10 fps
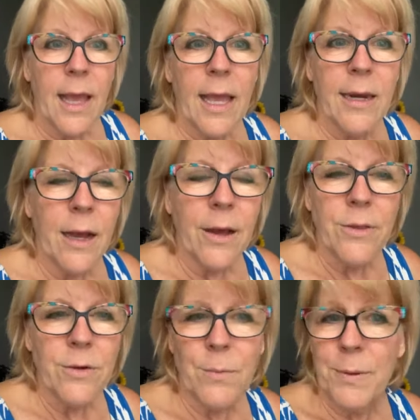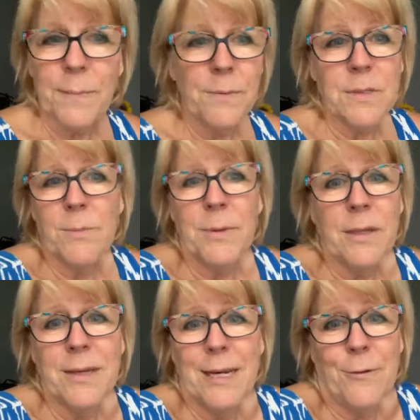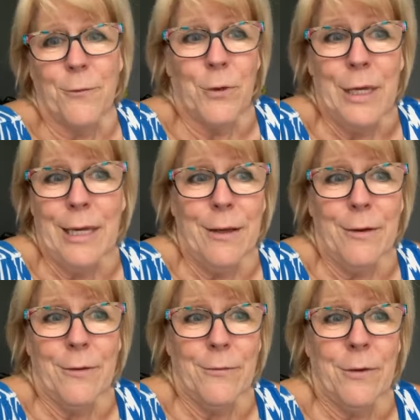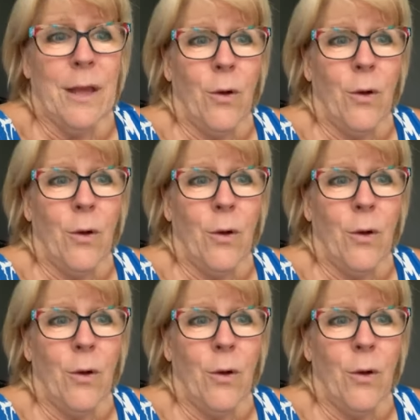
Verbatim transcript: and other people's ability to forgive